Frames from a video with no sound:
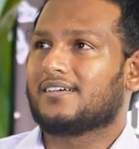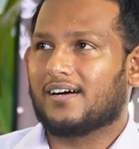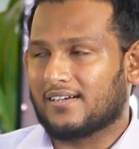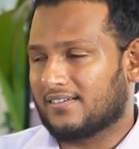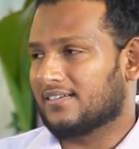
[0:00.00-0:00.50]

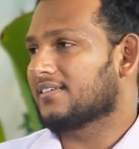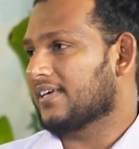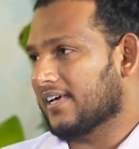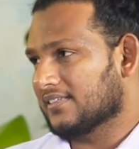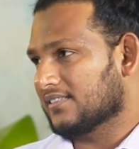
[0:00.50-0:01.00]
100
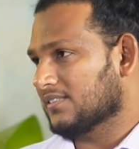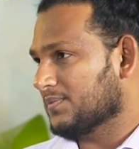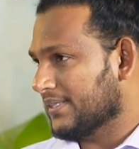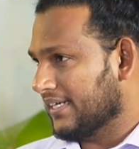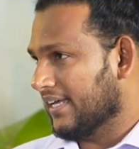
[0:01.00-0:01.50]
cases
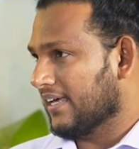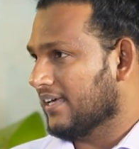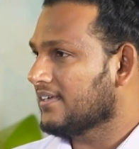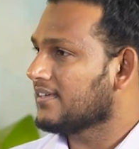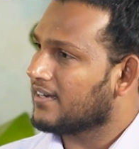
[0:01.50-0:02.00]
per
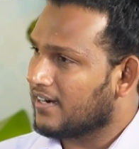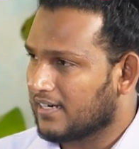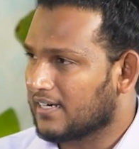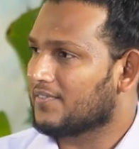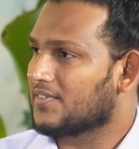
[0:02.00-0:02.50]
day,
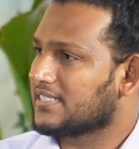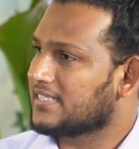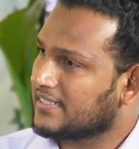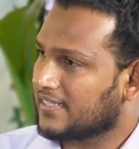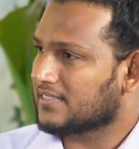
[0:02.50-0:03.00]
artificial
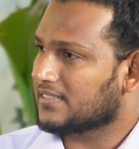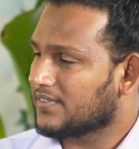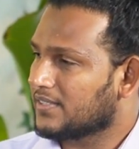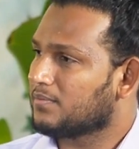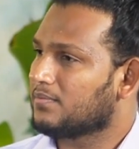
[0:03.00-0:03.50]
intelligence
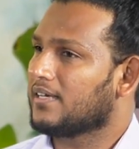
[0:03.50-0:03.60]
will